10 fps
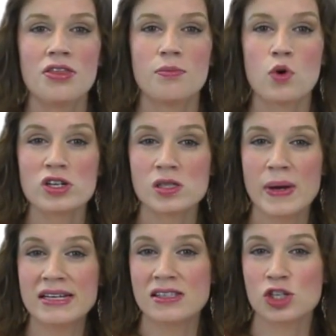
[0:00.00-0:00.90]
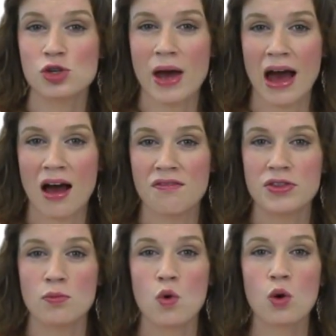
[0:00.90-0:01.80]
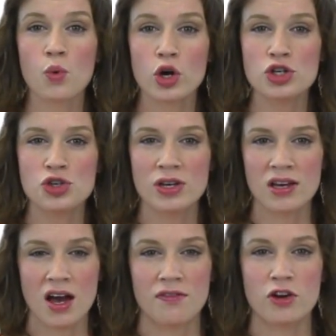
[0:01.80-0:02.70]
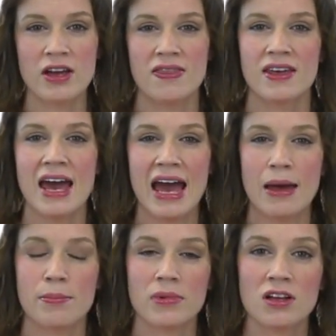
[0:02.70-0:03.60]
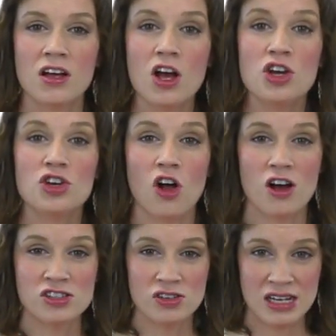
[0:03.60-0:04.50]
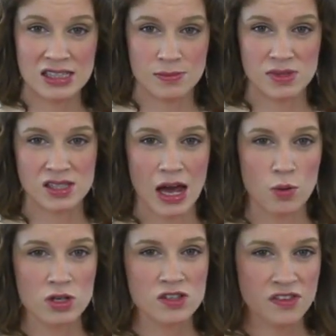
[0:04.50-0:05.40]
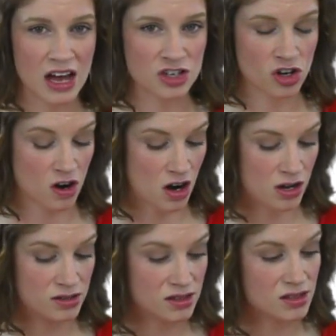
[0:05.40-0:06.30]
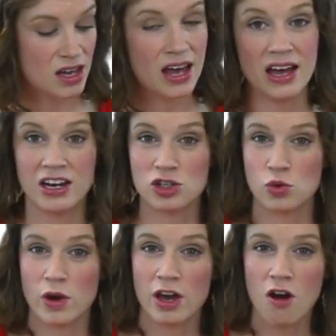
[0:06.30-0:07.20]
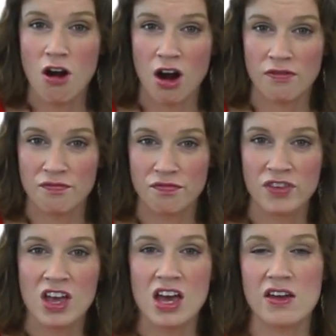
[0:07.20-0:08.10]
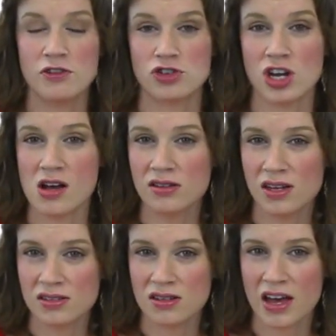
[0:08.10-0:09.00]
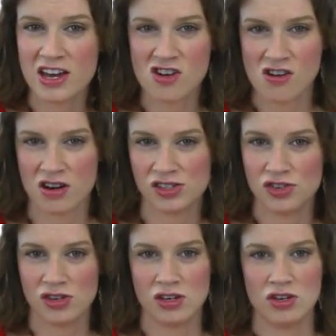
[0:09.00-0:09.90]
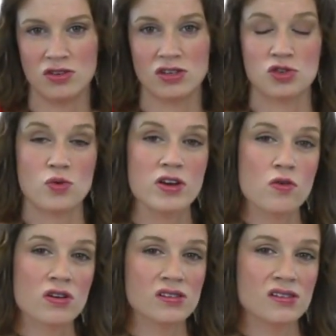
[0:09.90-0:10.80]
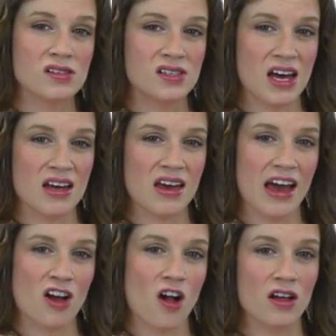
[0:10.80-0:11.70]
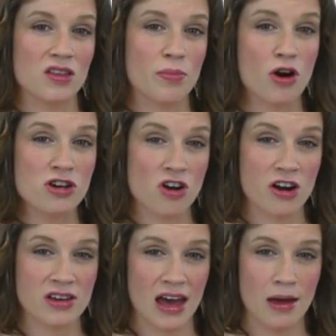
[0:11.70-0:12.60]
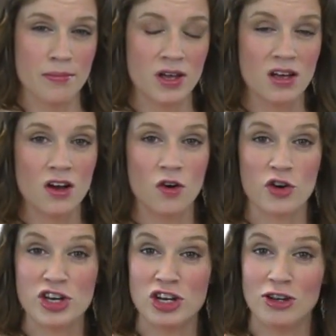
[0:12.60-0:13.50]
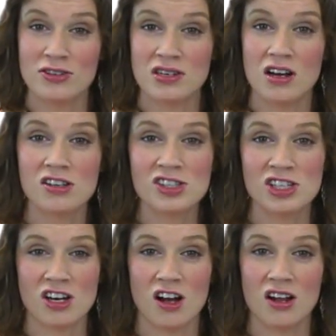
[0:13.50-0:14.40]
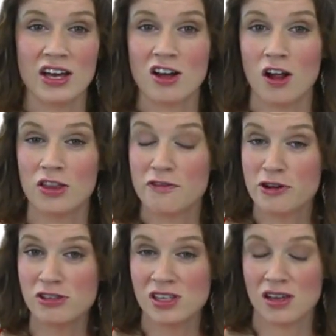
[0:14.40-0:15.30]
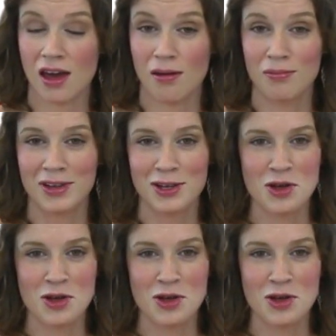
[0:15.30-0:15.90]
The more spaces you have, the more words you can cover in the game. You'll also need some sight words flashcards and a toy car. If your child doesn't like cars, you can use a toy horse instead and call it the Barnyard Game, or you can use an Elsa doll and call it the Frozen Game.